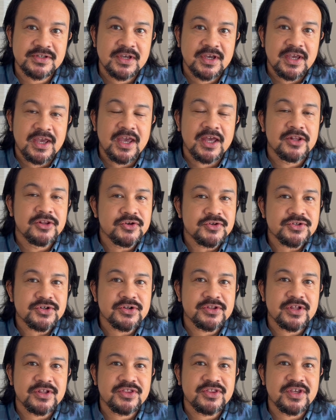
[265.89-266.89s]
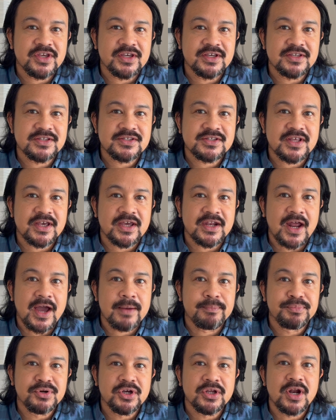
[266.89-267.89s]
And those are the things that I
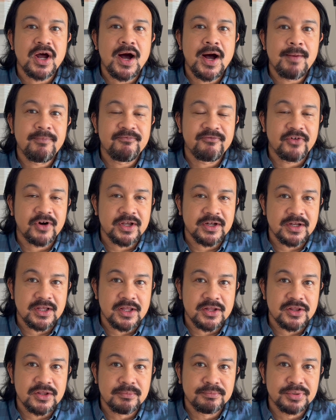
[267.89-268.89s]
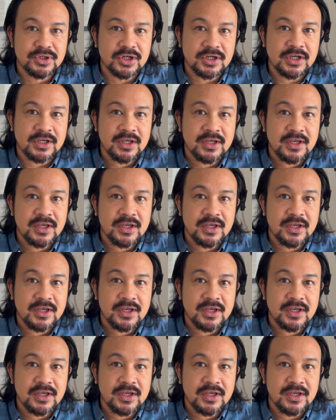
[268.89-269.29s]
put up front in the book